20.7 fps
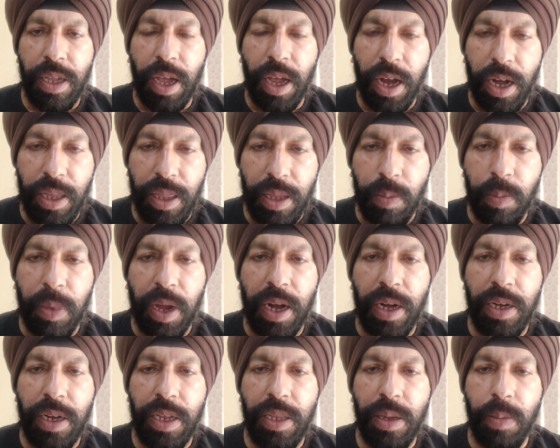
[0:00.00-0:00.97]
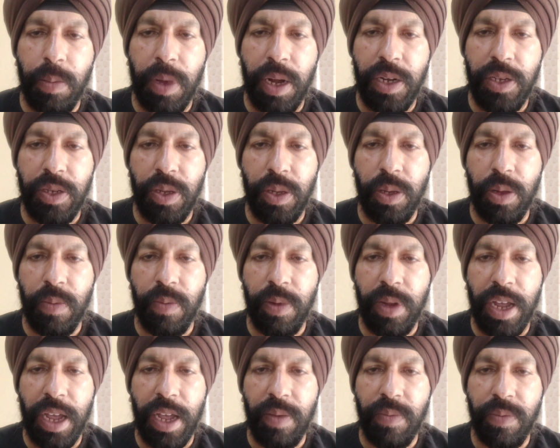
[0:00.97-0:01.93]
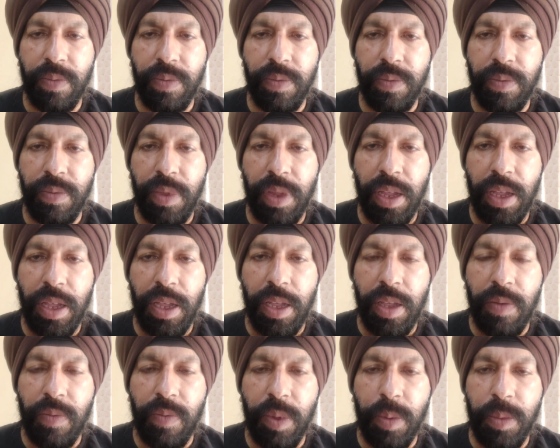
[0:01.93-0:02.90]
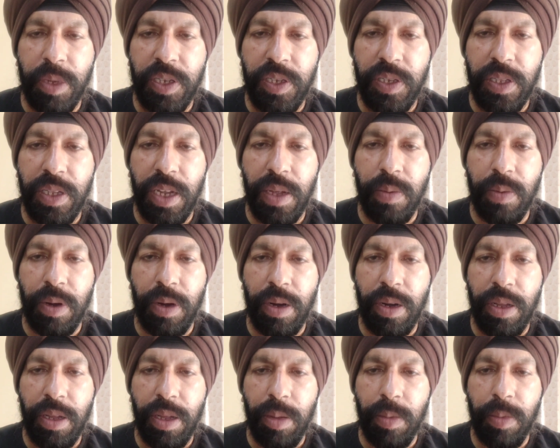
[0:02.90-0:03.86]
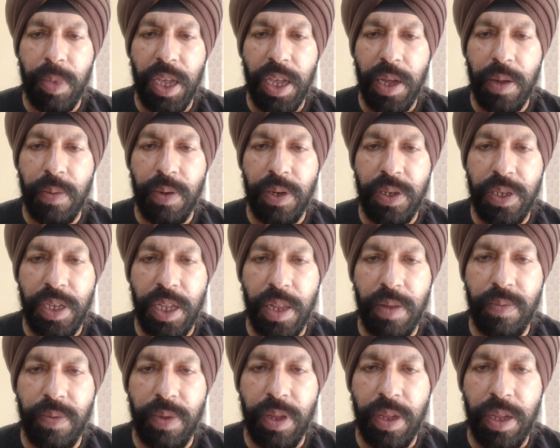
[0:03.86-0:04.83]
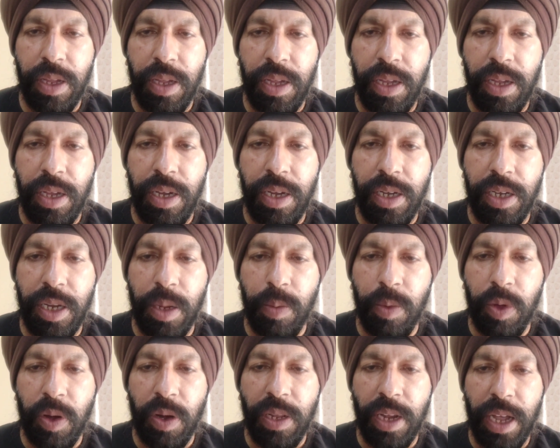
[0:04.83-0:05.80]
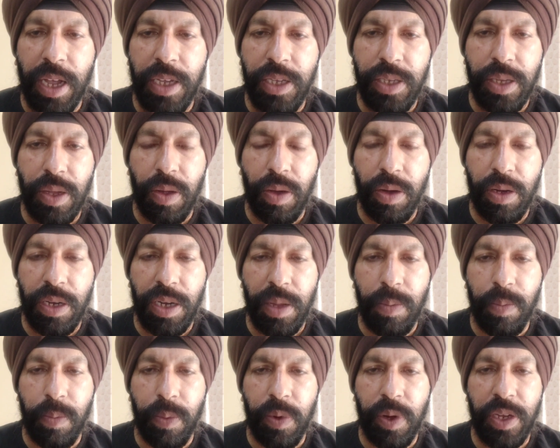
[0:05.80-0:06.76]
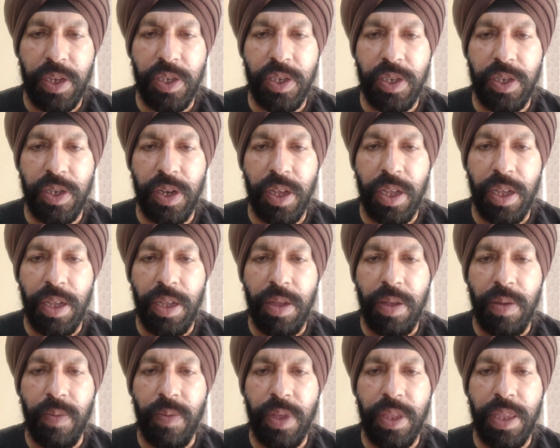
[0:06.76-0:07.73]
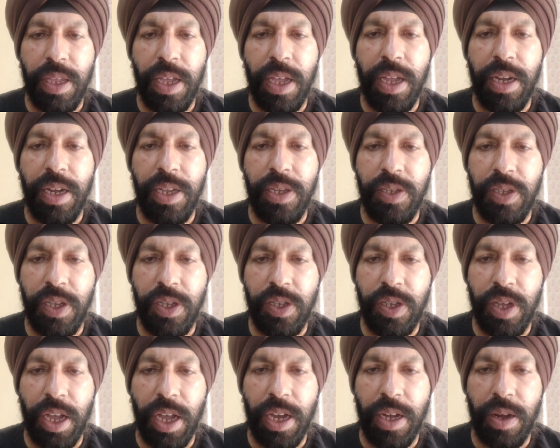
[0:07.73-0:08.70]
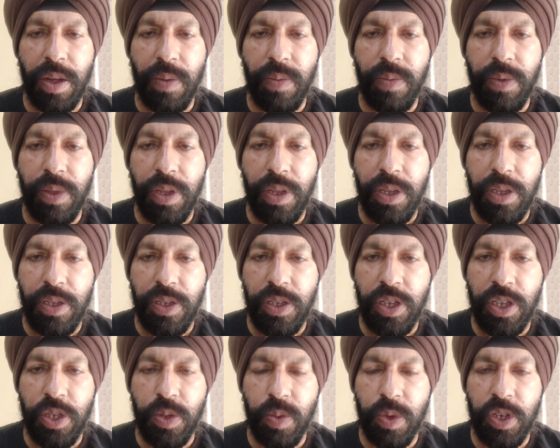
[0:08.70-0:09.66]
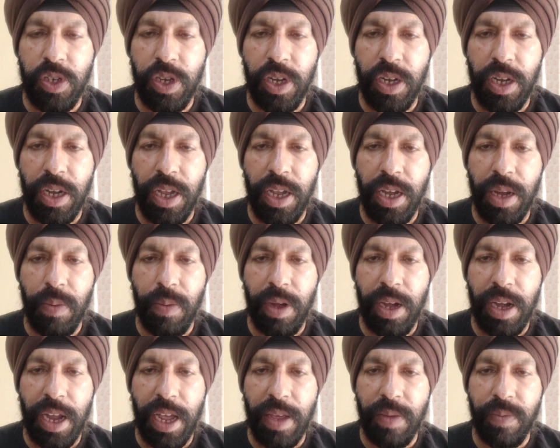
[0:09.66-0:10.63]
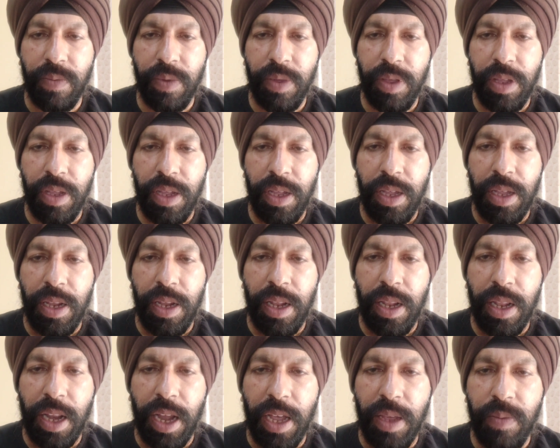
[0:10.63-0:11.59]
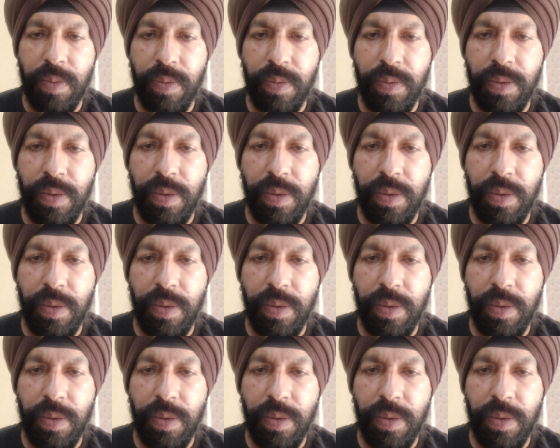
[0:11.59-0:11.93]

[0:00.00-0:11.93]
are the part and the parcel of life. We must never make ourselves demoralized or depressed with any such kind of situation in our life. Life,